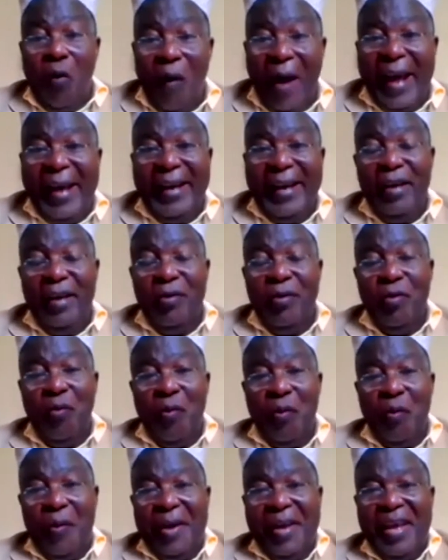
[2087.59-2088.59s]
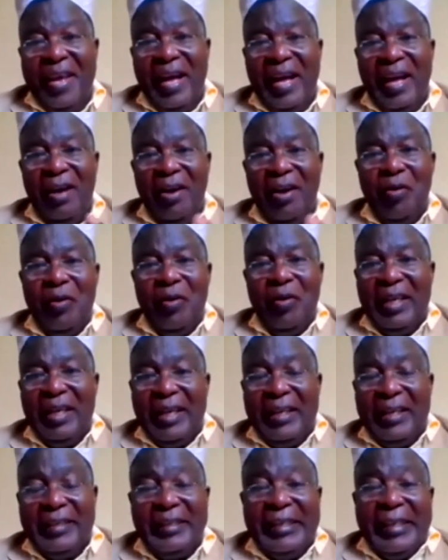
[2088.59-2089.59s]
while we are
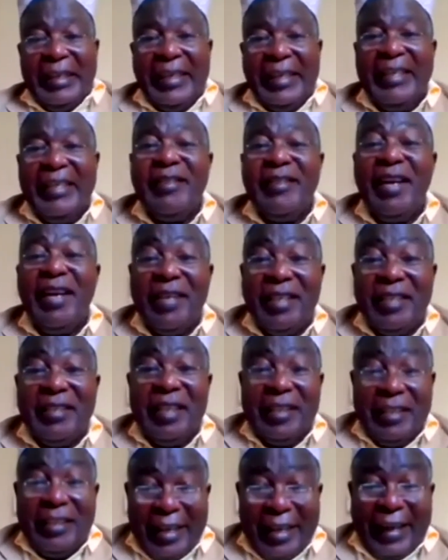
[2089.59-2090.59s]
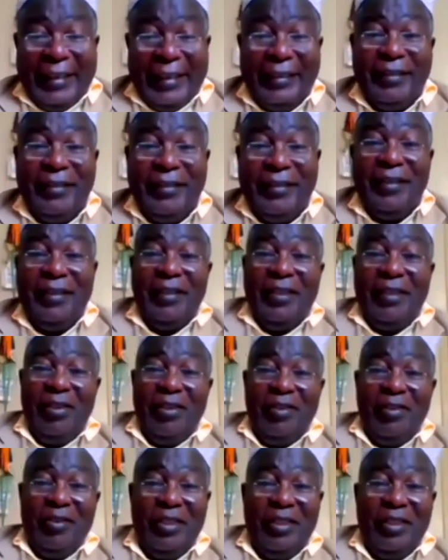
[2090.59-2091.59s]
looking at. There is a challenge
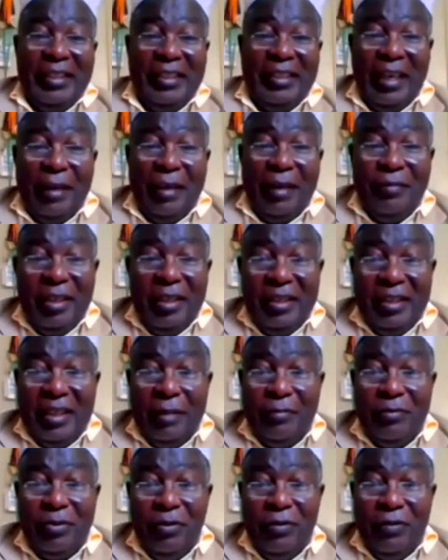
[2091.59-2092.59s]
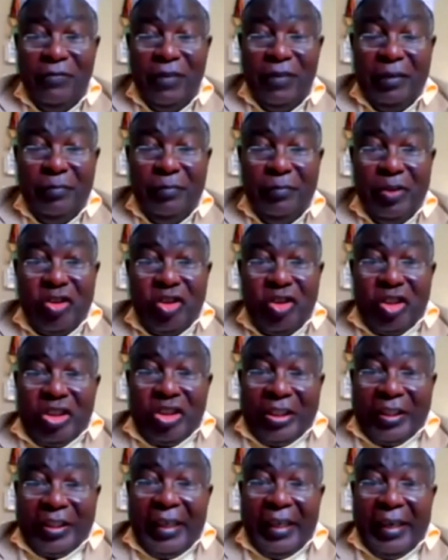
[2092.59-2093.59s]
you eh, know, in, term, in terms of
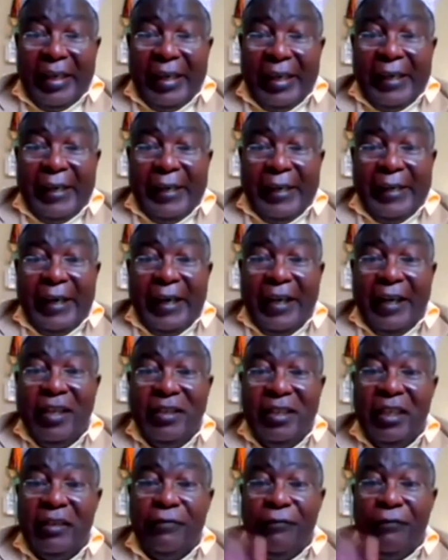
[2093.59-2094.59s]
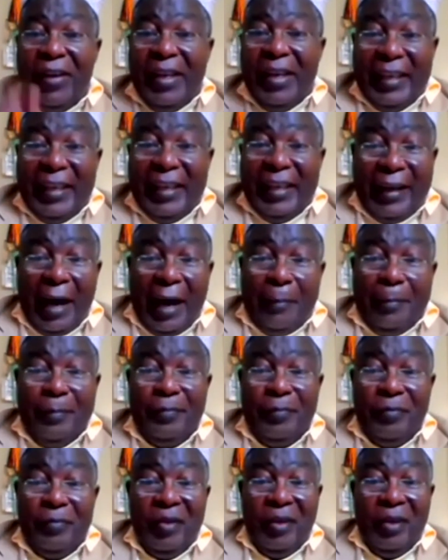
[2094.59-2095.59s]
administration. Uh, is it filling a gap?
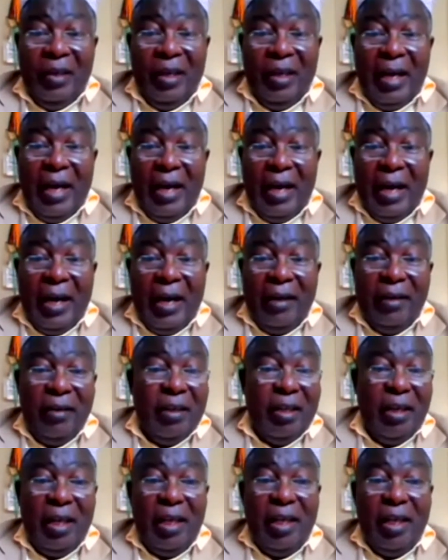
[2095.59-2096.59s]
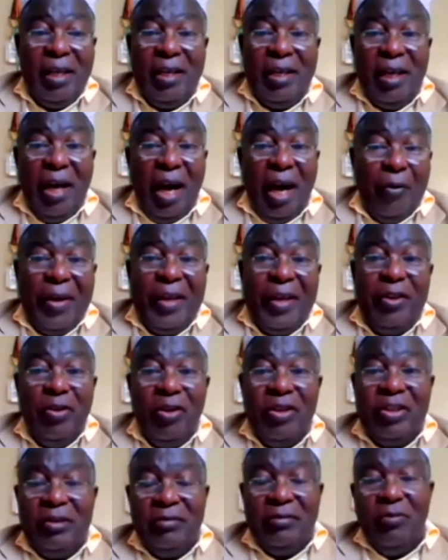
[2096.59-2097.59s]
Uh, eh, are we
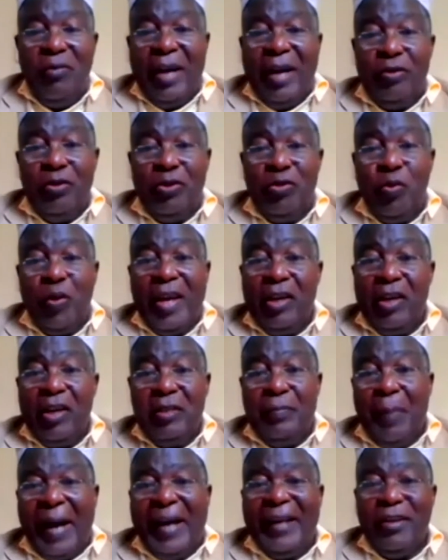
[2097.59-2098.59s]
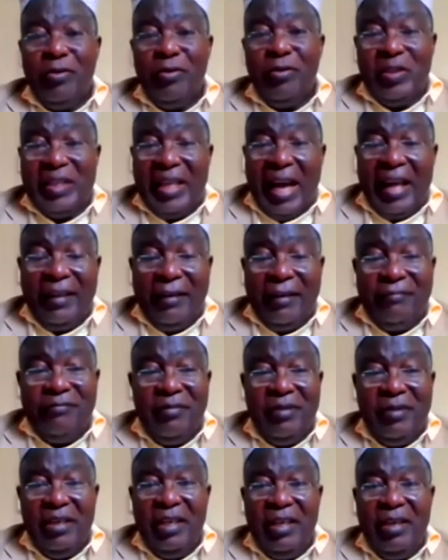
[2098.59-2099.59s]
not? Why don't we expand those other
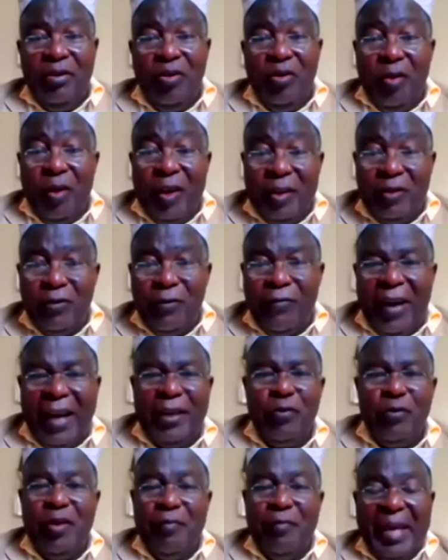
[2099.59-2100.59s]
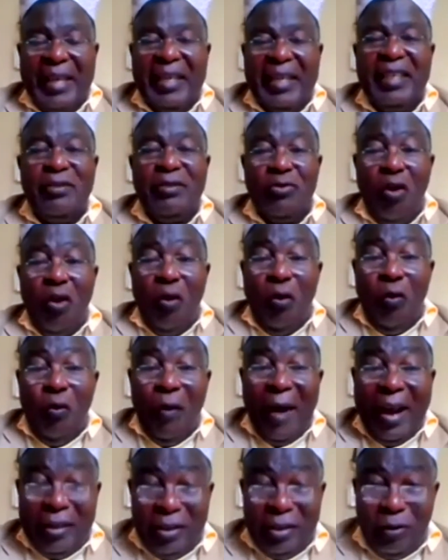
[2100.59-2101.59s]
uh, ways of fund? We make it so
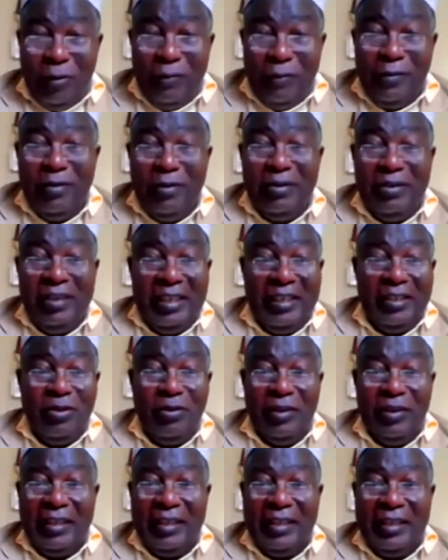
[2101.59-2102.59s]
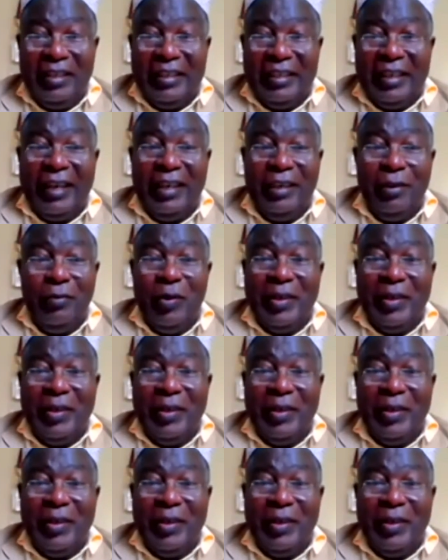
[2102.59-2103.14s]
uwezo so that it can